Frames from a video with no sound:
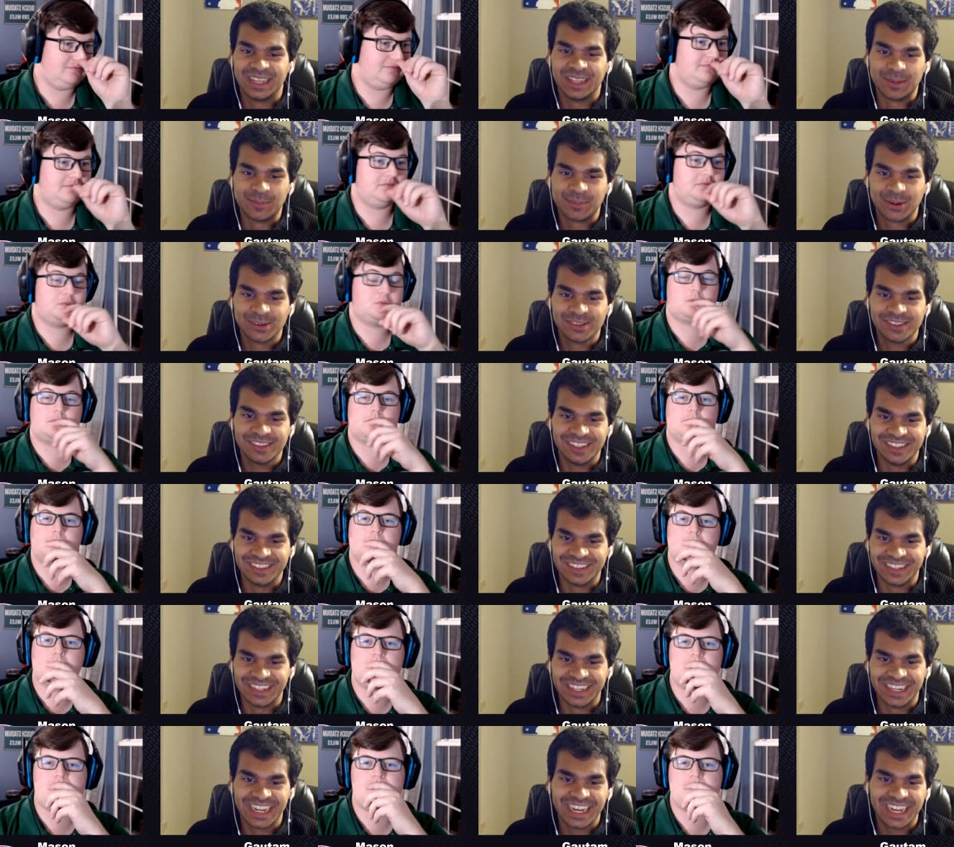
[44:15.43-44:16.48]
Speaker 1: in the
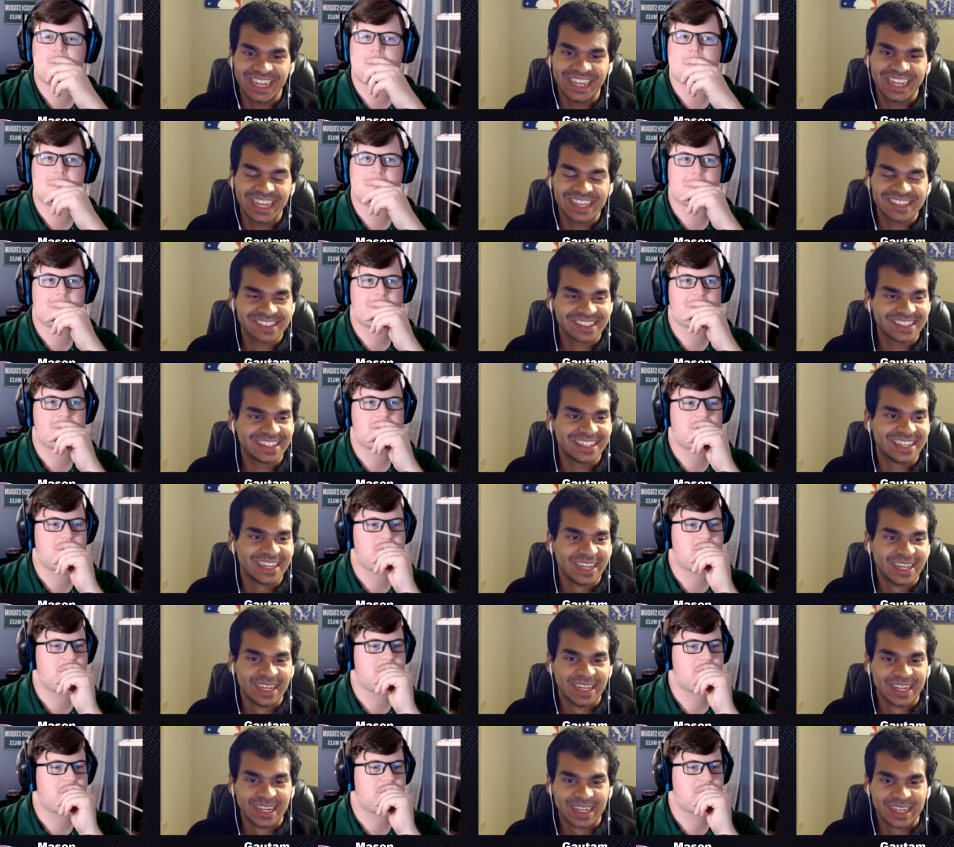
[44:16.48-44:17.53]
postseason. It, it hasn't
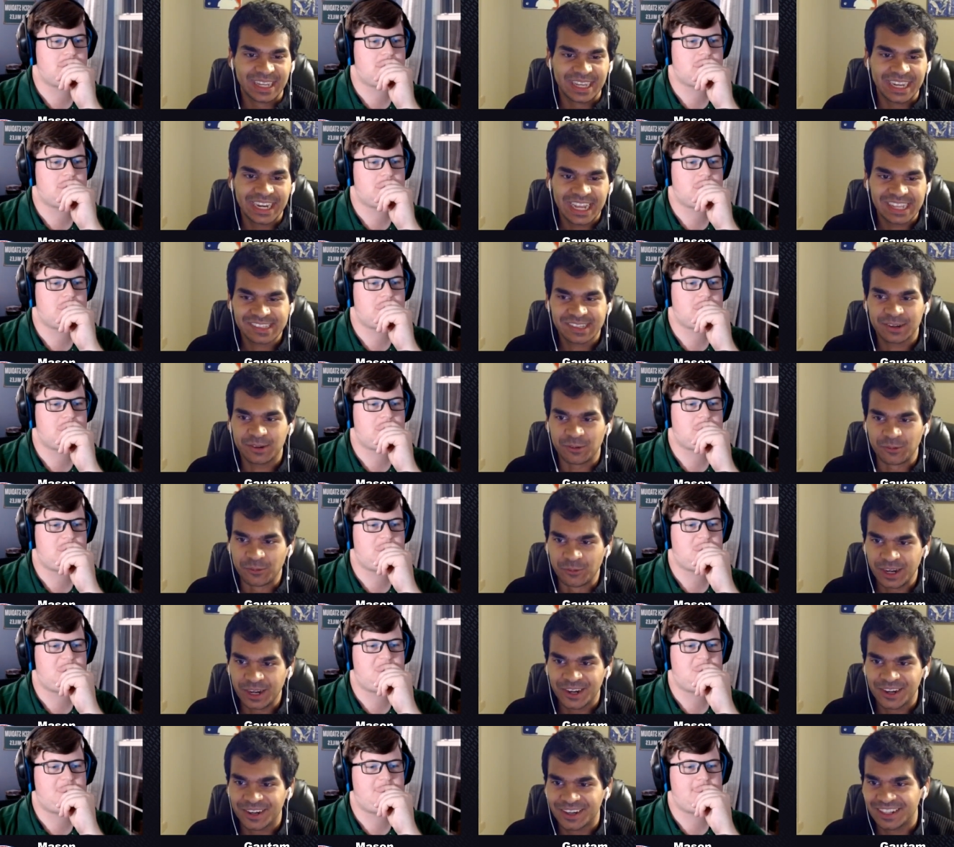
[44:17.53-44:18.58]
it hasn't
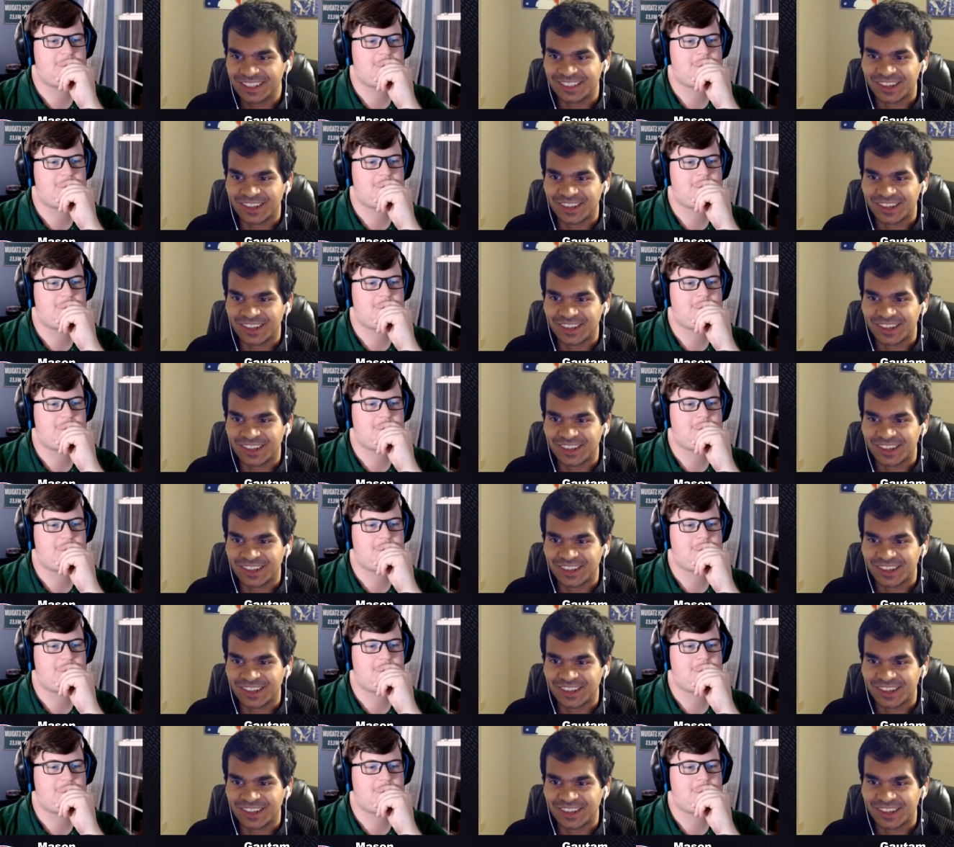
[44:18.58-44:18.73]
reared